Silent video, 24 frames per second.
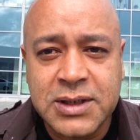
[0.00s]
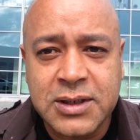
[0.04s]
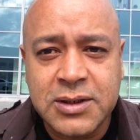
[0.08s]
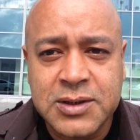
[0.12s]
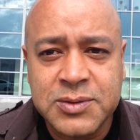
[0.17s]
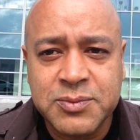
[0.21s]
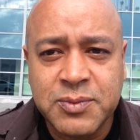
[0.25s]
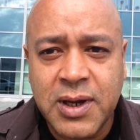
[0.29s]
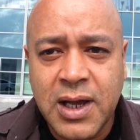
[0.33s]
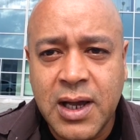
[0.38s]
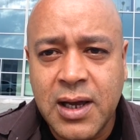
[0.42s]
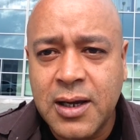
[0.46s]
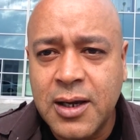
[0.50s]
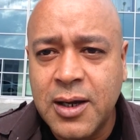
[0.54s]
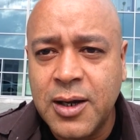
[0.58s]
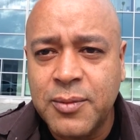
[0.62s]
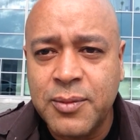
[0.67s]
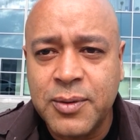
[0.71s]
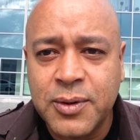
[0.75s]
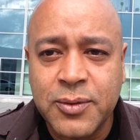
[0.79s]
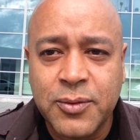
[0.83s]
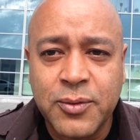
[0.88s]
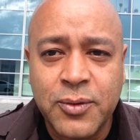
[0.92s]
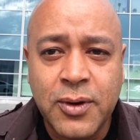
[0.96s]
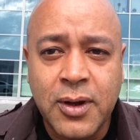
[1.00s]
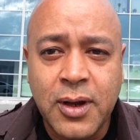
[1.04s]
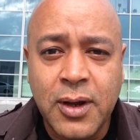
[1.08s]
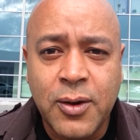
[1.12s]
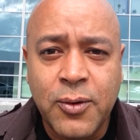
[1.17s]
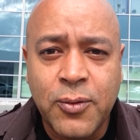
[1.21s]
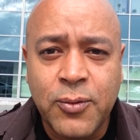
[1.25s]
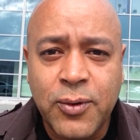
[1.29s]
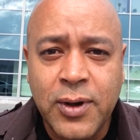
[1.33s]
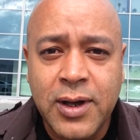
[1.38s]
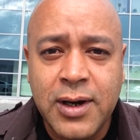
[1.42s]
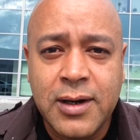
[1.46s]
I was back up and
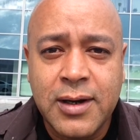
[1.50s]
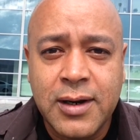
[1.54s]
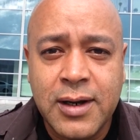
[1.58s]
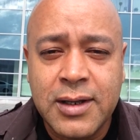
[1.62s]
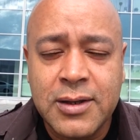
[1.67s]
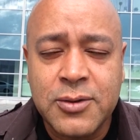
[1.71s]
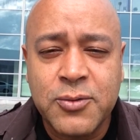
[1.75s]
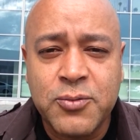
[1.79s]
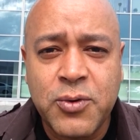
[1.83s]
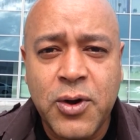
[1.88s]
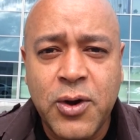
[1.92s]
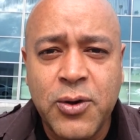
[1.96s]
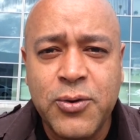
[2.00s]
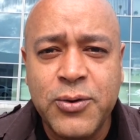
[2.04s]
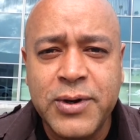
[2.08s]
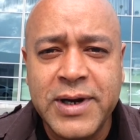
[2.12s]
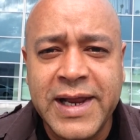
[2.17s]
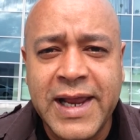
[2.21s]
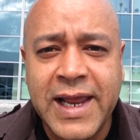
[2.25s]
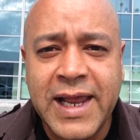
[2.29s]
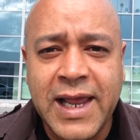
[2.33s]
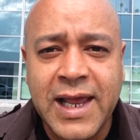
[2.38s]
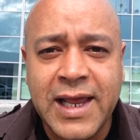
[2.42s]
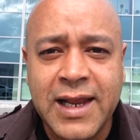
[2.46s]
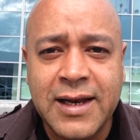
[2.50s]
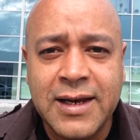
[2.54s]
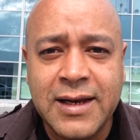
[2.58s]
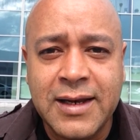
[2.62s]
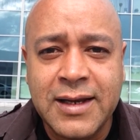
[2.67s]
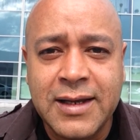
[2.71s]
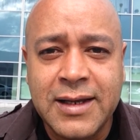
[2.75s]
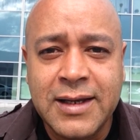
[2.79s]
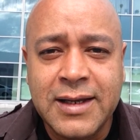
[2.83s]
ready to hit the road again